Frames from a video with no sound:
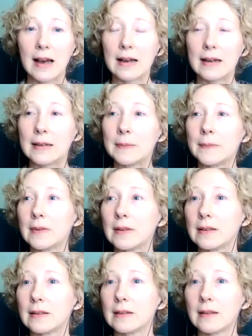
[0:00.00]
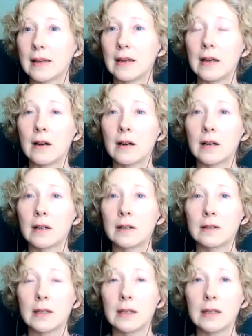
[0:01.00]
Um, they
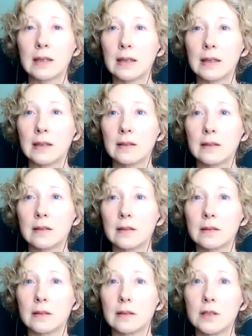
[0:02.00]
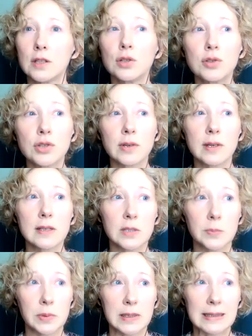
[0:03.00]
are eating nutrient
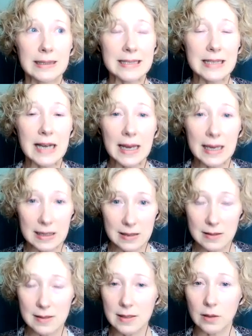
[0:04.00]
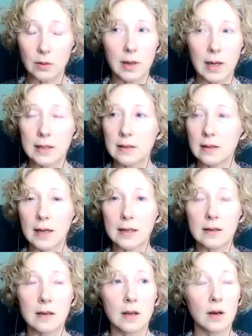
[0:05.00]
depleting diet. So I, I
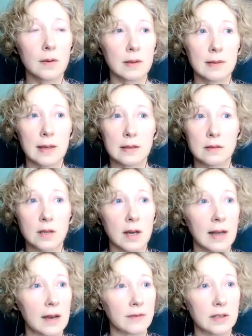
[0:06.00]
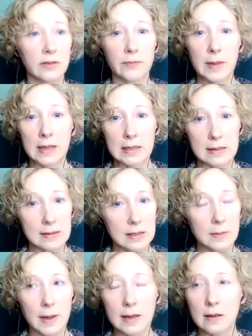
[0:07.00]
know that they do not have enough
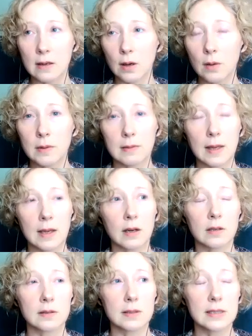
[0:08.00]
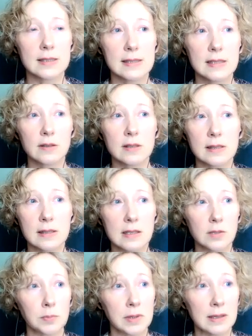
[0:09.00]
magnesium. I know that they are seriously
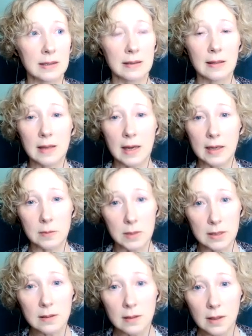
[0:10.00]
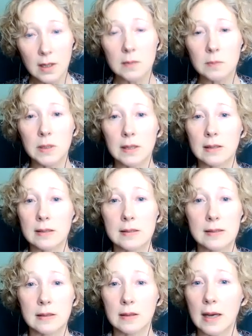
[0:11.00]
depleted in thiamine
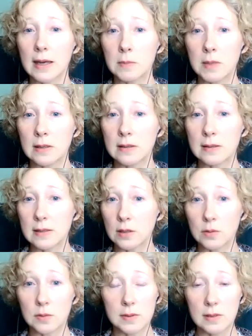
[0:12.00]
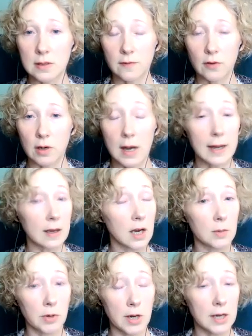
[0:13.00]
because thiamine is used for high
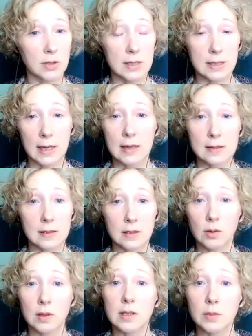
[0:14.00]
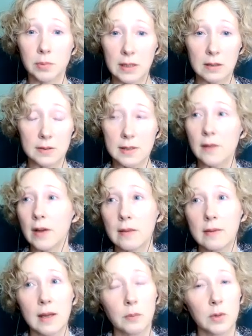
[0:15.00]
carbohydrate diets and you can deplete yourself.
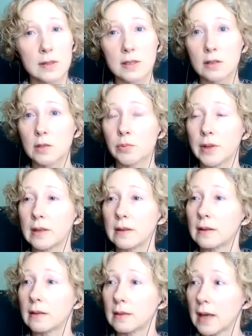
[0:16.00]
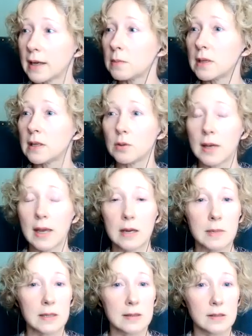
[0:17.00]
And then once you're depleted in thiamine, you
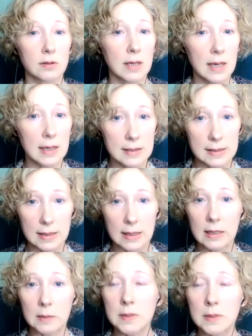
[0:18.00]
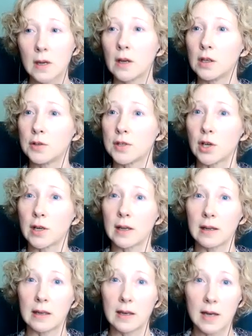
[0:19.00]
can't make certain enzymes. You start
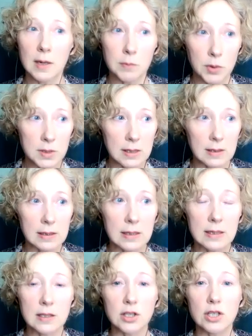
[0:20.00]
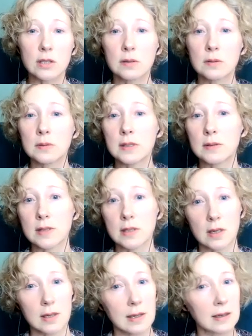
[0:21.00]
getting gut motility issues. You
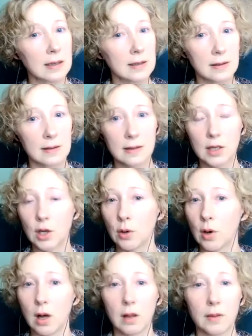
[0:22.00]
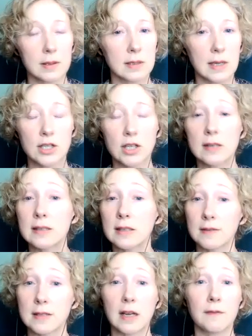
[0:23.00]
start getting, you know, all the
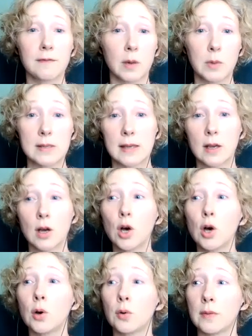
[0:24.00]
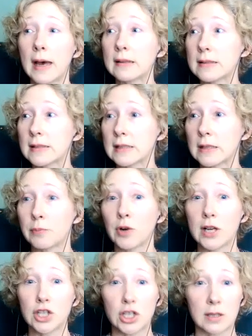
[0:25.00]
digestive stuff that we say, oh, that's
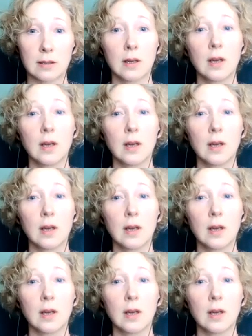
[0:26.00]
depression.